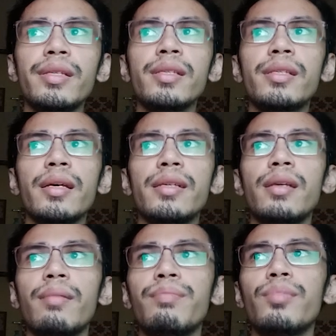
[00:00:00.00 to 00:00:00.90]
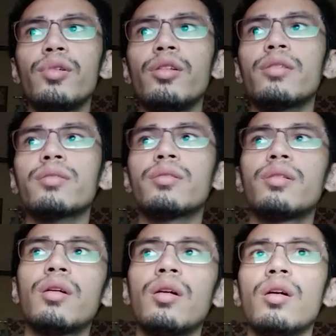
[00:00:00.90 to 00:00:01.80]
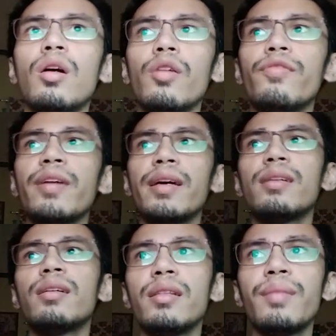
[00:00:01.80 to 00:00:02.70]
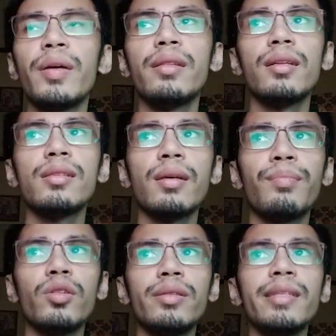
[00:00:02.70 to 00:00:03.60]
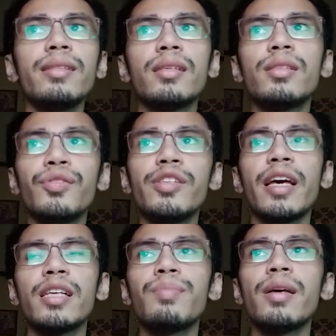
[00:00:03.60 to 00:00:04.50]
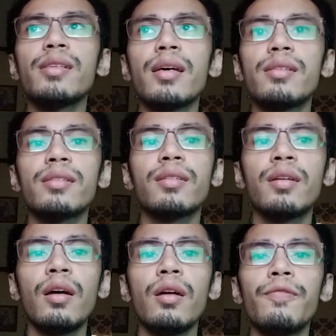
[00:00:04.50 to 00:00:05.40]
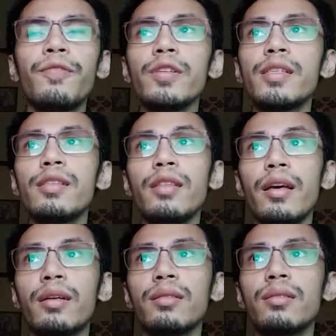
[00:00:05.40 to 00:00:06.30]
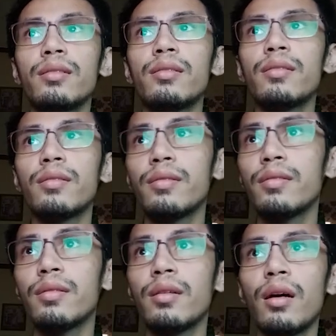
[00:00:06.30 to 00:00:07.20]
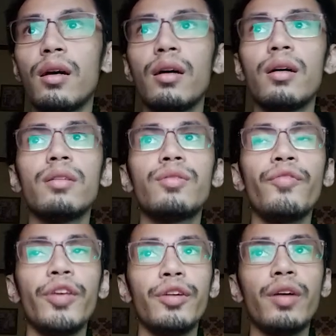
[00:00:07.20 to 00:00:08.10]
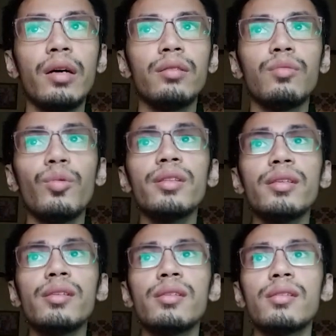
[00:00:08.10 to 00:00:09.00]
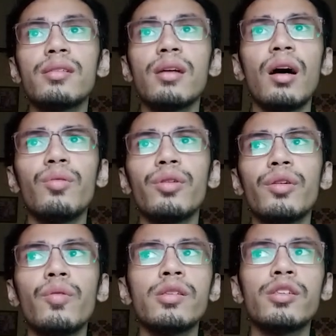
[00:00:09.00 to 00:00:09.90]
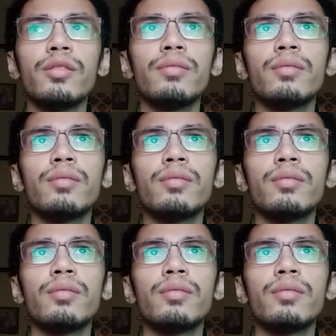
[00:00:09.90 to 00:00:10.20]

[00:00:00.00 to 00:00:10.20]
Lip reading: is the example of independent sample t-test using SPSS. First thing, to figure out what is our question.